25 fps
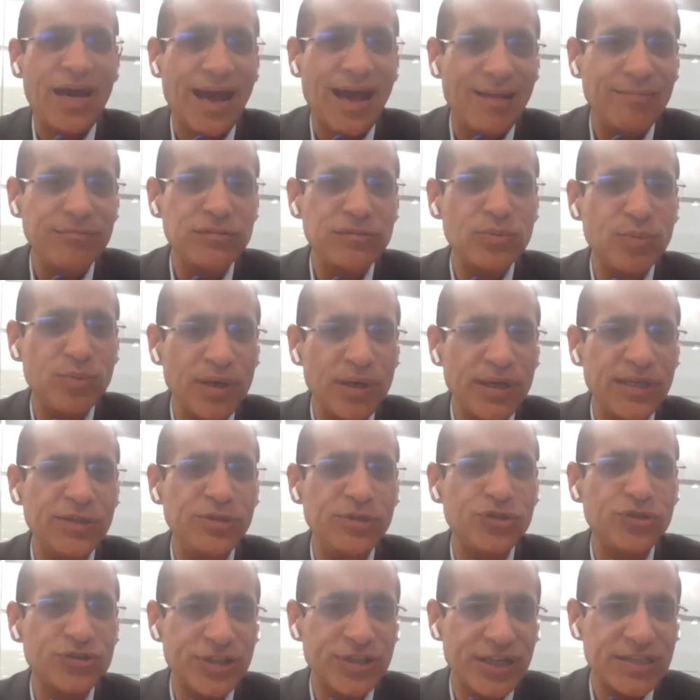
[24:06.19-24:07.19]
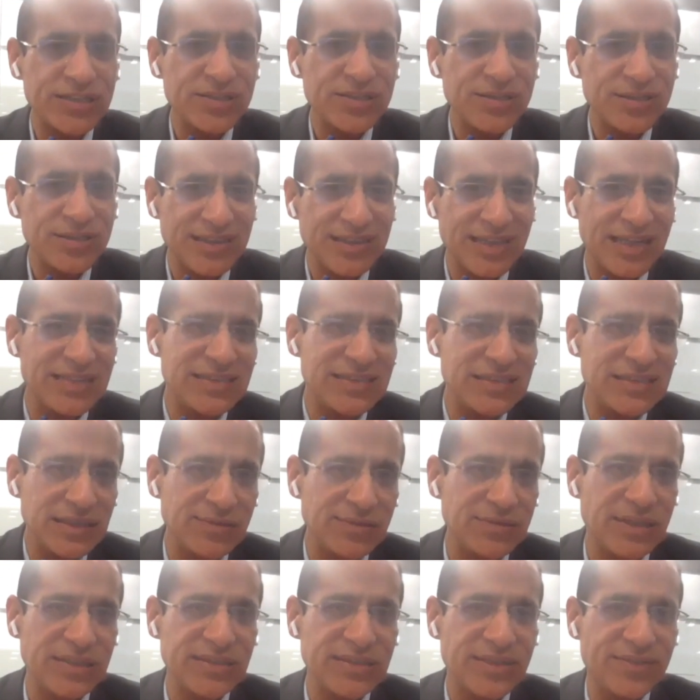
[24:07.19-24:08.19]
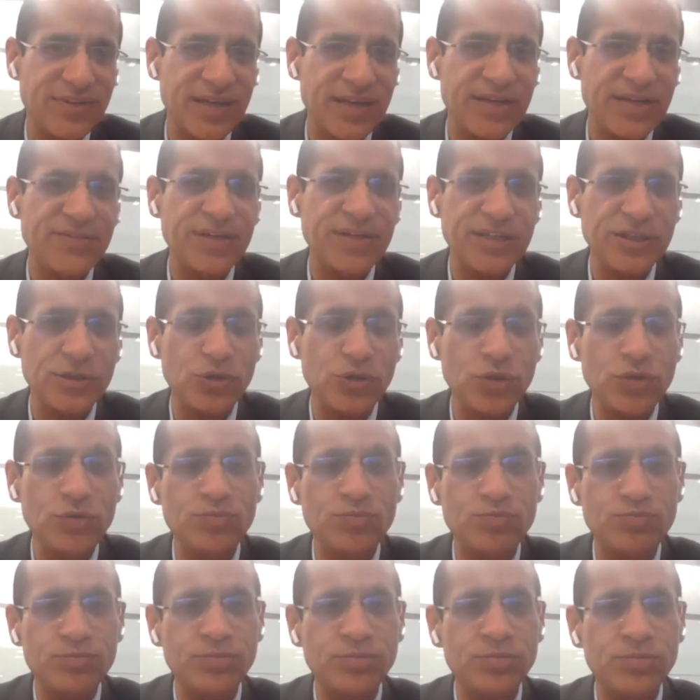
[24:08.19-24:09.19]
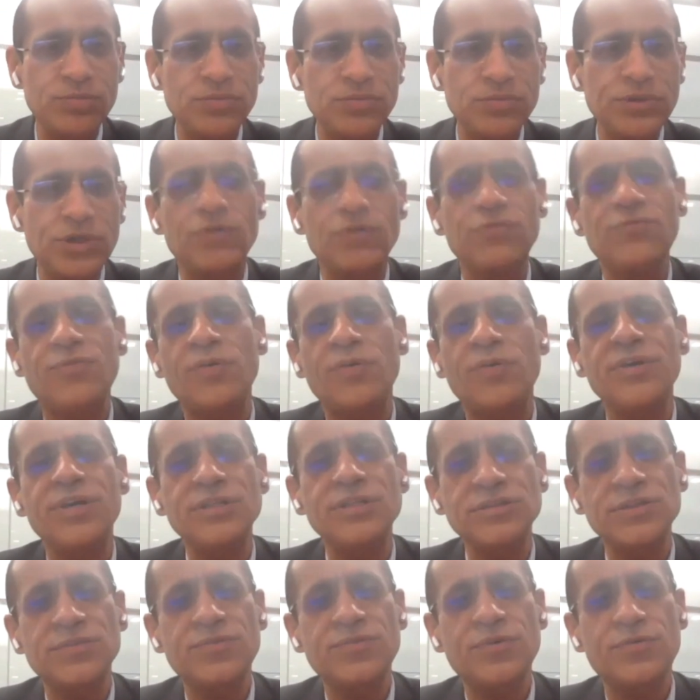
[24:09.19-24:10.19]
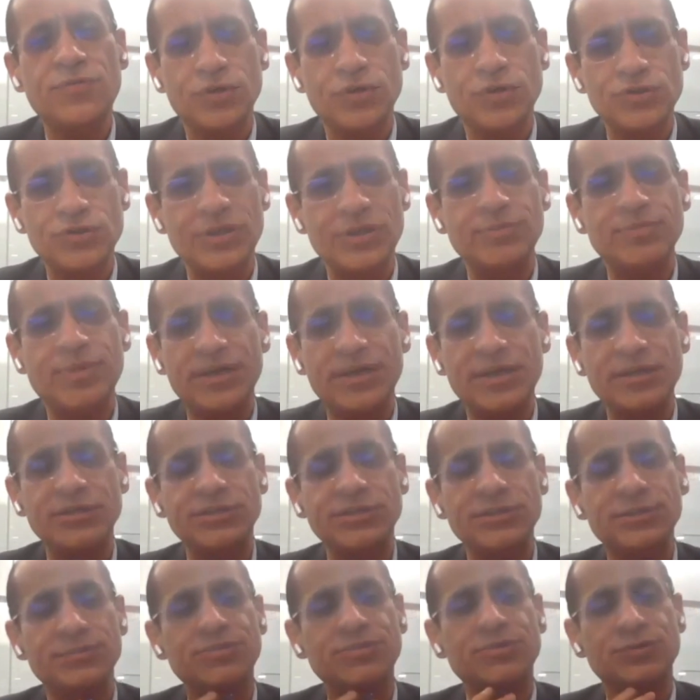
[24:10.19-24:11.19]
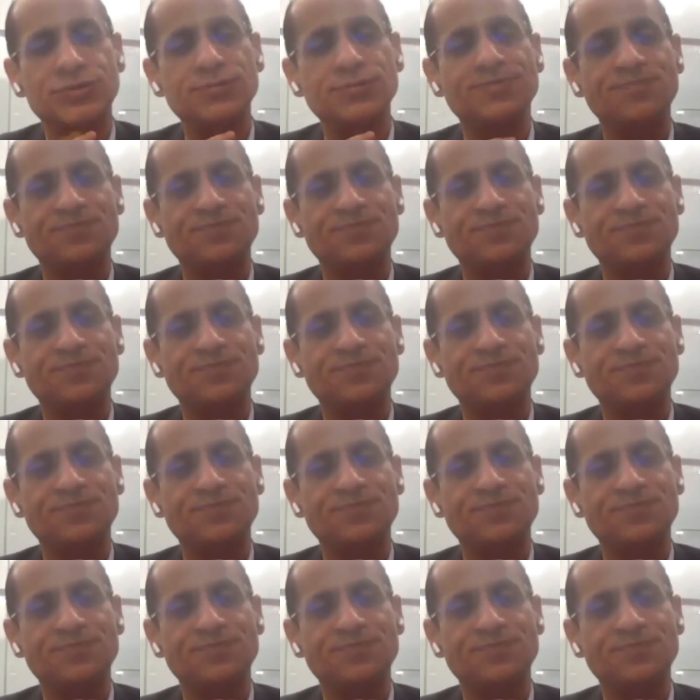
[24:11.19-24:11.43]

helps build you trust that serves as a very, very good foundation for fostering partnerships.